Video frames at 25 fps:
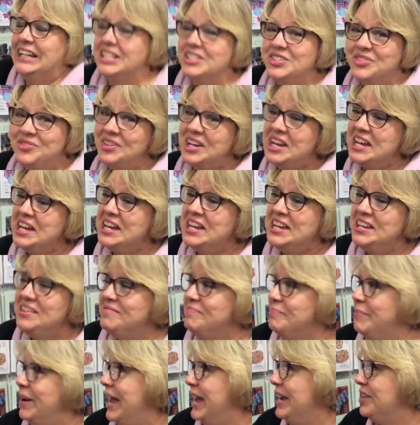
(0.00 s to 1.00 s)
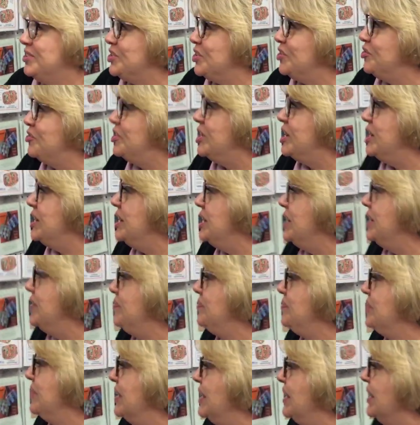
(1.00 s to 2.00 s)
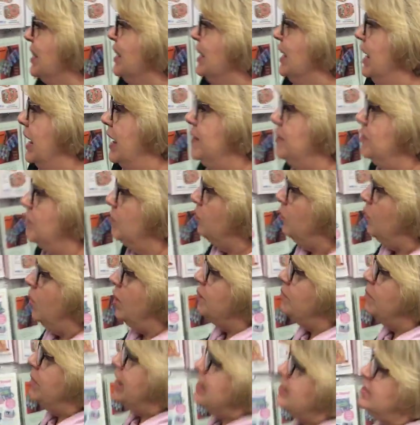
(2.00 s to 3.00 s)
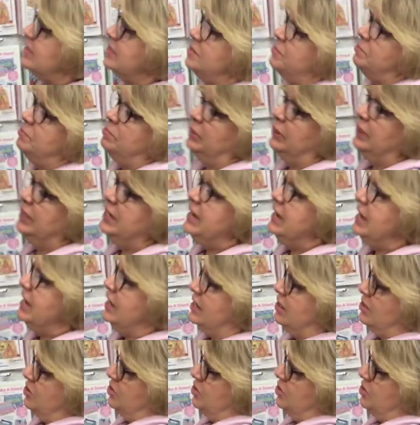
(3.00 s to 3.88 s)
It's fun. Bags uh, are fun. And what makes them bling